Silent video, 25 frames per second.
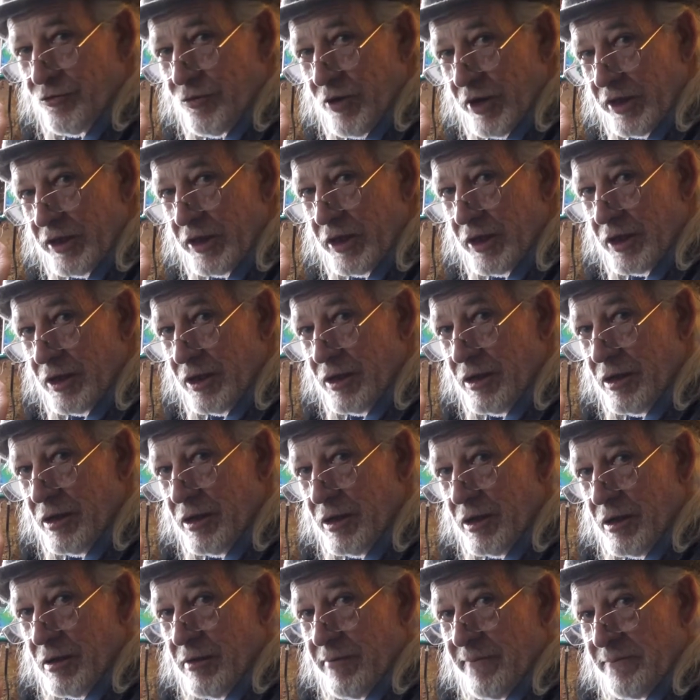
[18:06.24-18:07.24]
running
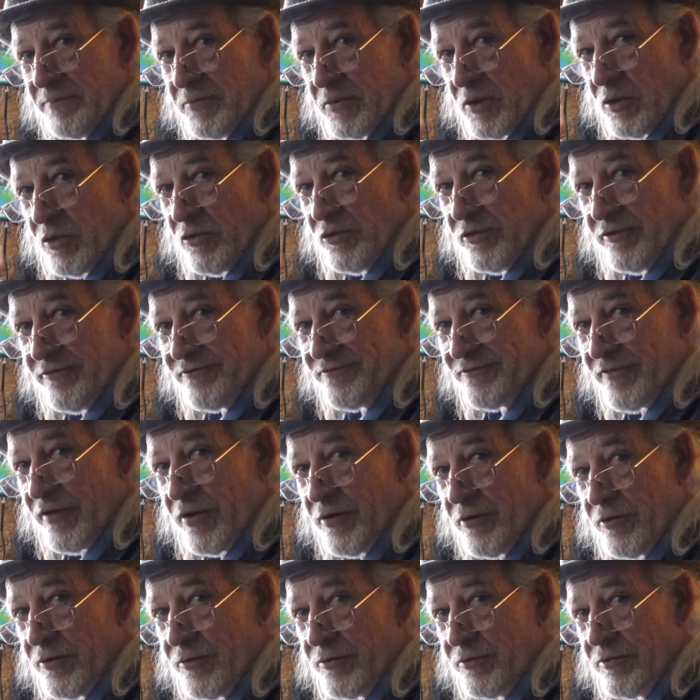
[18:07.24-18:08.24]
on the
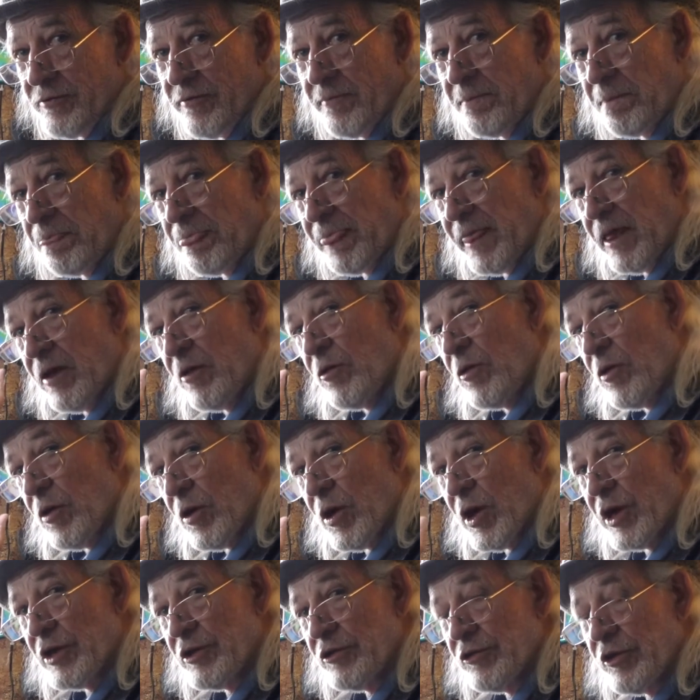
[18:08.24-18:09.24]
phone
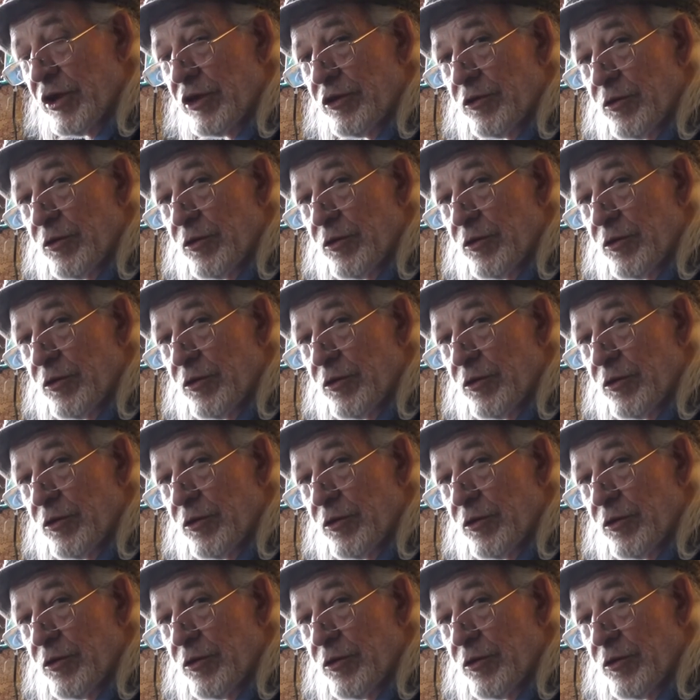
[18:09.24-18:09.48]
and another